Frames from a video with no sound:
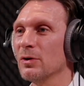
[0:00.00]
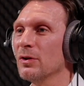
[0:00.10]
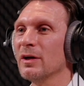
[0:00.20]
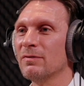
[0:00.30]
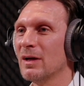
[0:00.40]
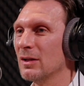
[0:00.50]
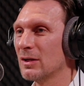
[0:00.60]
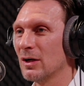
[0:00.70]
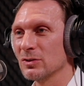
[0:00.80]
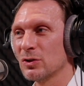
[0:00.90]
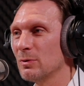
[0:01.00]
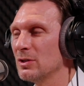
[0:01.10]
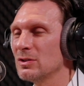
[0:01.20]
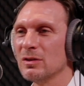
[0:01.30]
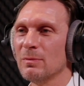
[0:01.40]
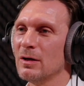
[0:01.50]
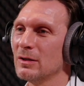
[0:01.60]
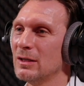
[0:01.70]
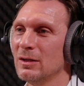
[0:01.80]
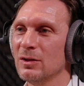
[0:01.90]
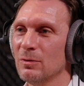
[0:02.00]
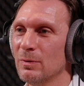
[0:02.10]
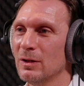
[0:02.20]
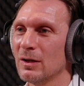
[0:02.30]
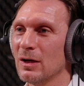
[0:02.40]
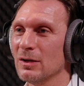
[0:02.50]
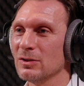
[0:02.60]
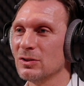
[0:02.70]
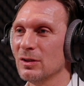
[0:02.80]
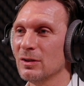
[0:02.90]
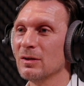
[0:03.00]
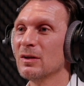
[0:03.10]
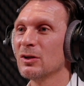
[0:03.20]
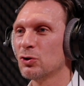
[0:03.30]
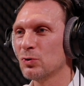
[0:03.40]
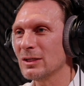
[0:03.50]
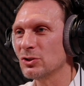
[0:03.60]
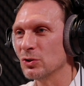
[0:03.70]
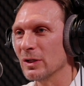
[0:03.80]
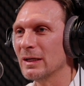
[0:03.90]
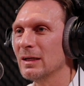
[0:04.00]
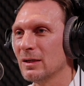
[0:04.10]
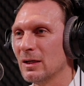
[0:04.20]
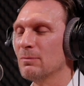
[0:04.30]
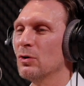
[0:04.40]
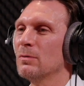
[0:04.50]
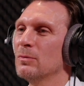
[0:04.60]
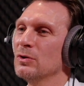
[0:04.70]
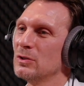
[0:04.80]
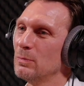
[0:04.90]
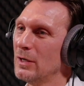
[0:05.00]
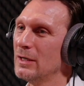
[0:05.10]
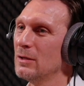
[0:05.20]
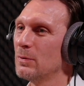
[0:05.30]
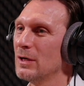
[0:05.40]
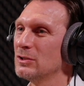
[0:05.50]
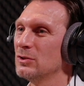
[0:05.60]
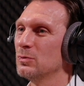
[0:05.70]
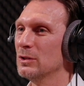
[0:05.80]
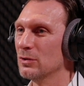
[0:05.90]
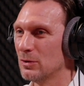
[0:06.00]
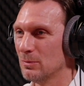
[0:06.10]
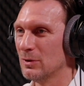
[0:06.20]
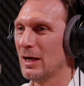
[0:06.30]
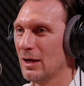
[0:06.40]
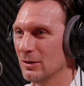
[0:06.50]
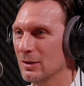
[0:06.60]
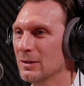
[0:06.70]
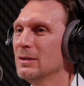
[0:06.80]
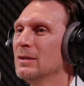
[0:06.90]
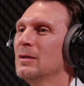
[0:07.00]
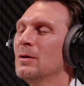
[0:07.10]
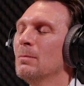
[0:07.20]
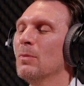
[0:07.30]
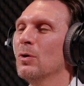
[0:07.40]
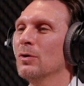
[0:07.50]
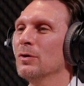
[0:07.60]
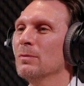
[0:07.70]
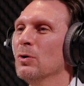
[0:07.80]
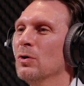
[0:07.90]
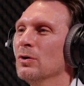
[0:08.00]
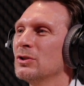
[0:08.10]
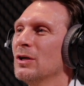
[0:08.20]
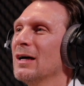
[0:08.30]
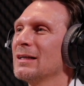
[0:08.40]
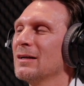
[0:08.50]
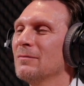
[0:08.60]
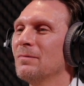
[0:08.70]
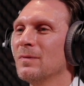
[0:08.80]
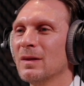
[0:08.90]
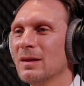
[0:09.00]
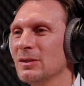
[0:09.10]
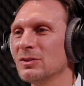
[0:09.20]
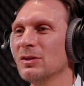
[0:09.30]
that if they're the cars coming into the market, they'll be the cars that are gradually in more and more supply, and the prices will come down more and more. So it's